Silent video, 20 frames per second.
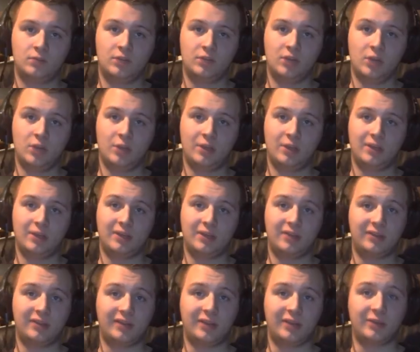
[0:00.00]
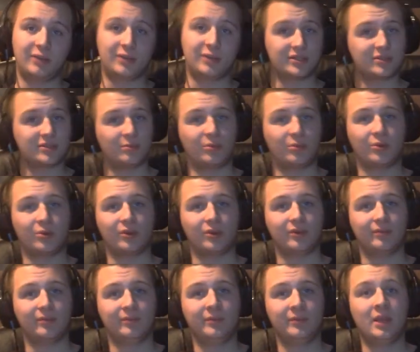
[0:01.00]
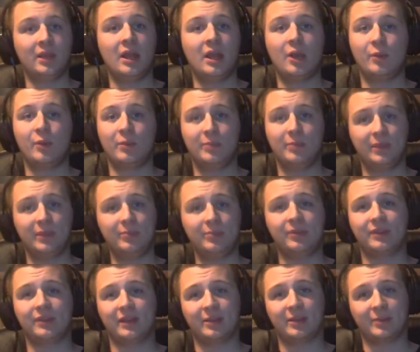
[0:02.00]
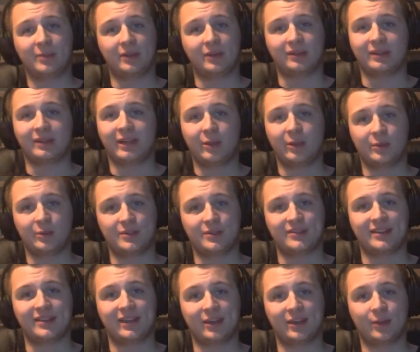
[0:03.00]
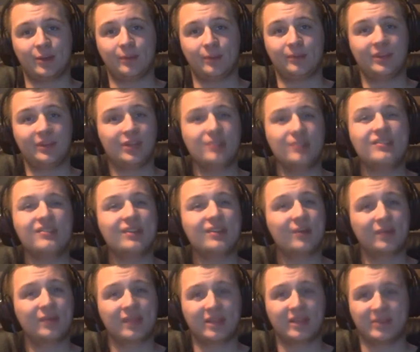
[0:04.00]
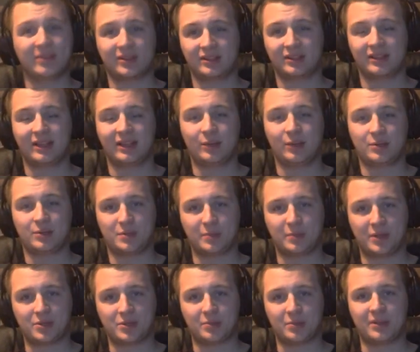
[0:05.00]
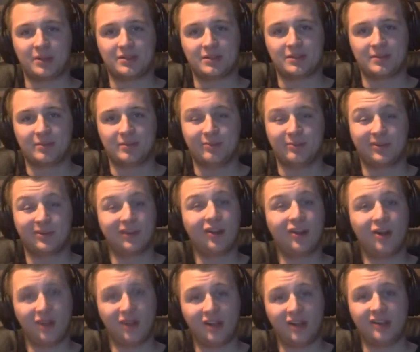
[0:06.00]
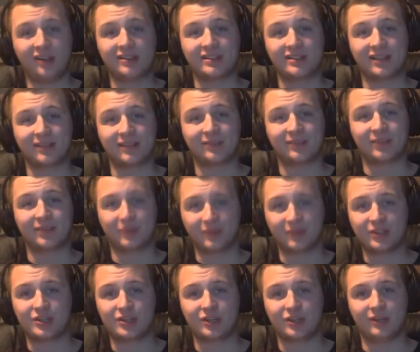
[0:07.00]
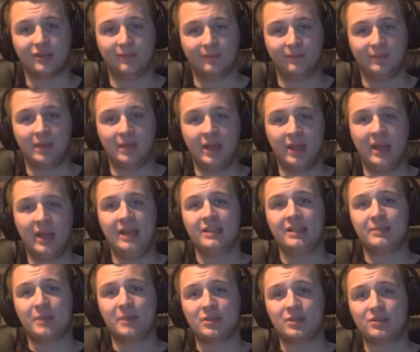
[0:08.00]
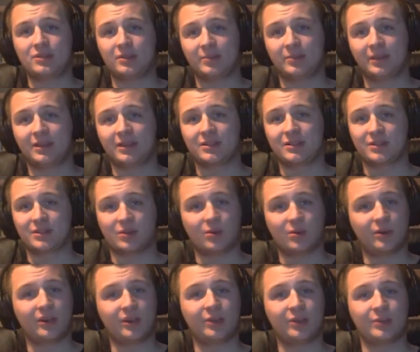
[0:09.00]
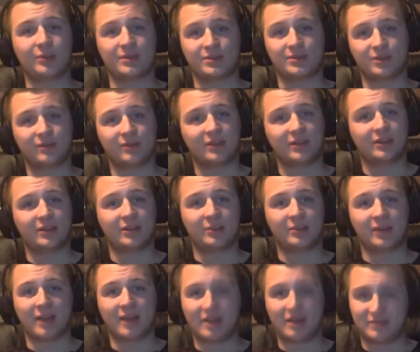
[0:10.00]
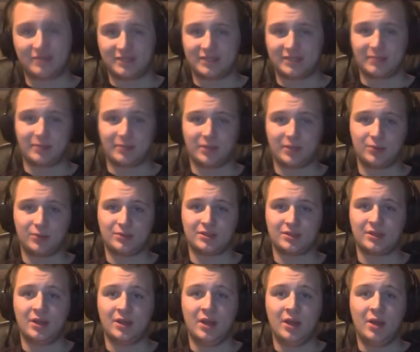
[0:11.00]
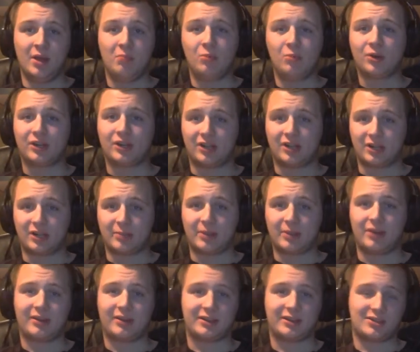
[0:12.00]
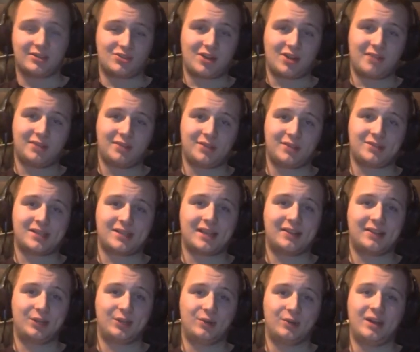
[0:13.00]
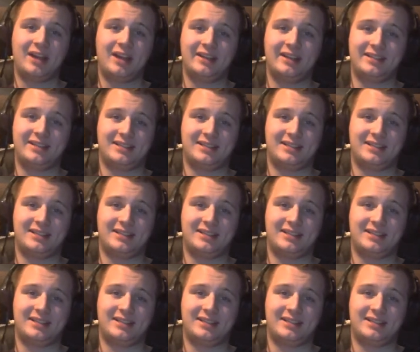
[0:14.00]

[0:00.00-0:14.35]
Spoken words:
Knowing another language is important, and when people think about the languages they know, they usually don't think about the language of measurements, but in all honesty, they really should. Especially because according to a survey done by Huffington Post, more young Americans travel outside the United